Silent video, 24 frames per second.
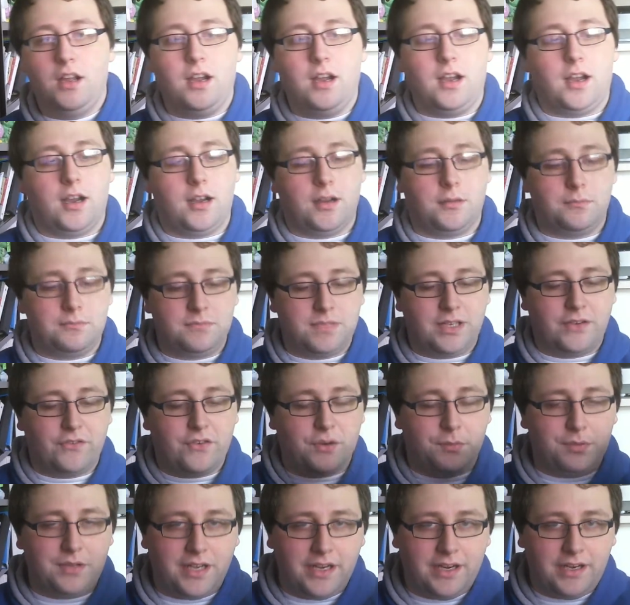Never
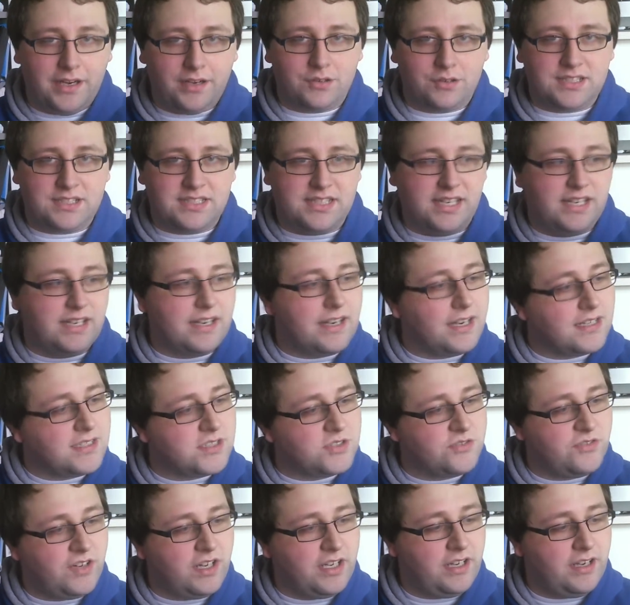played or seen a
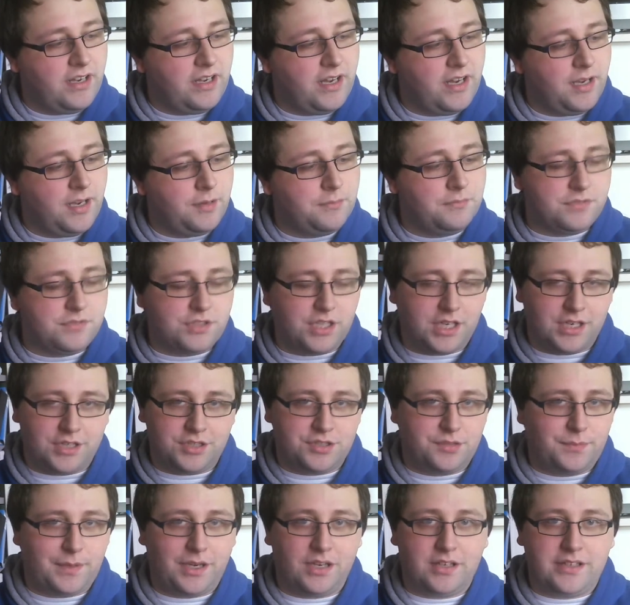Castlevania game. Josh
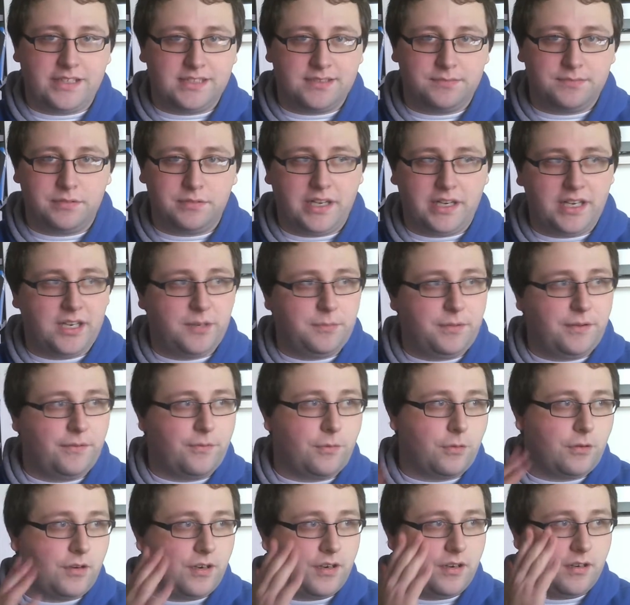apparently has played it
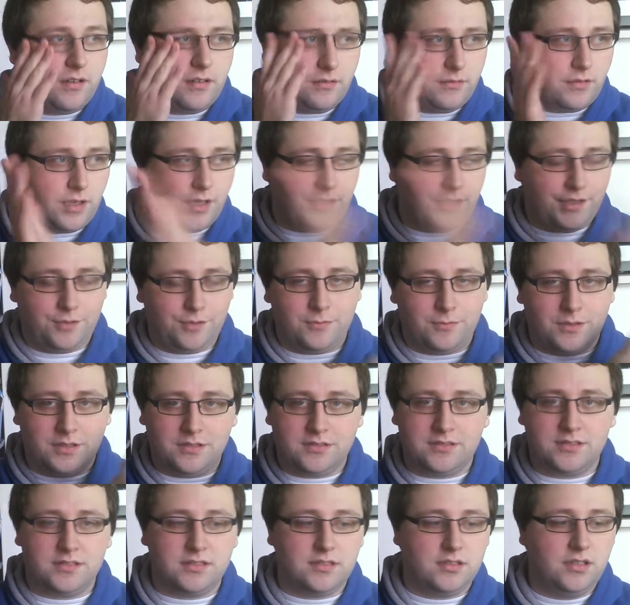before, other
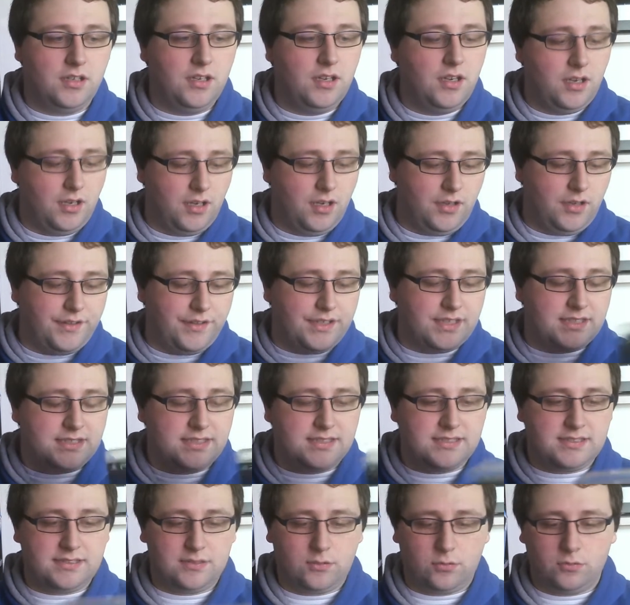ones. This
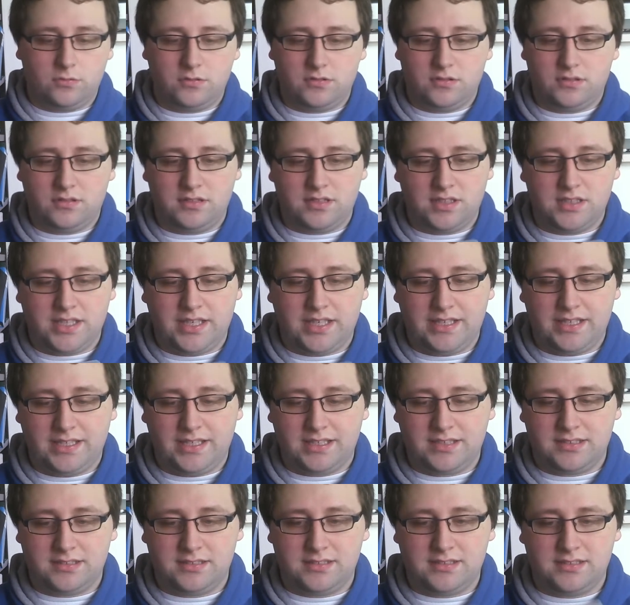is cool, I
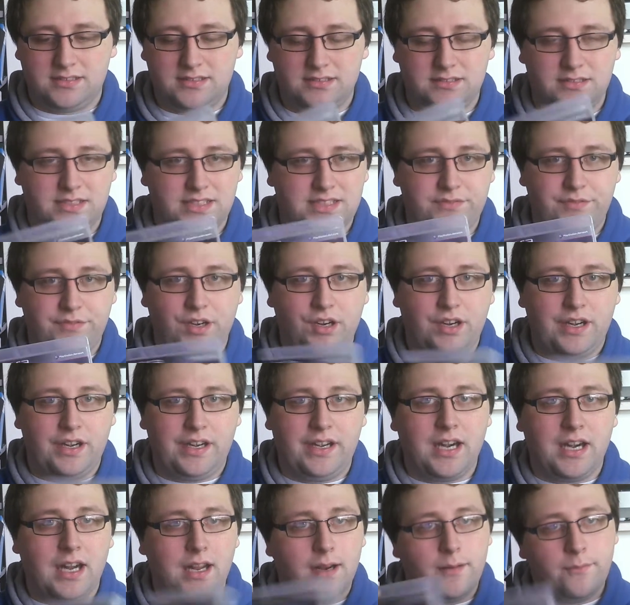guess. It's very
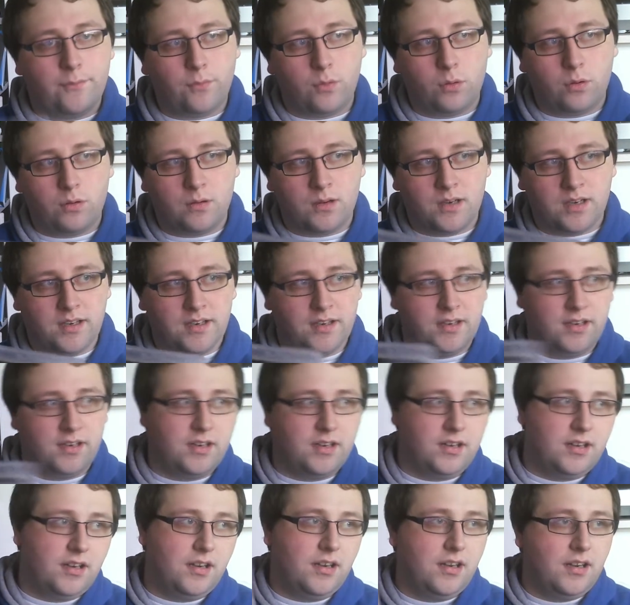God of War.
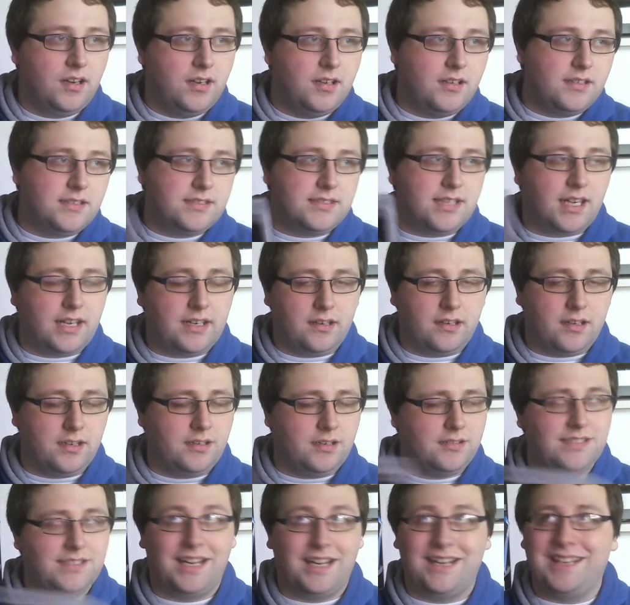
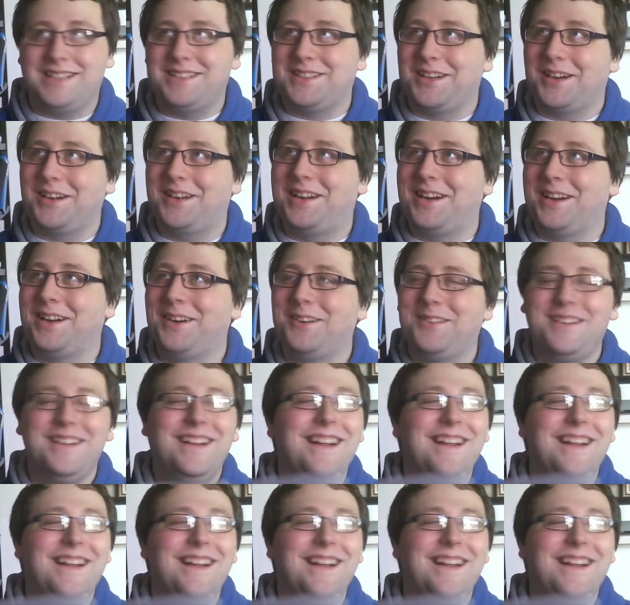Donnie Darko.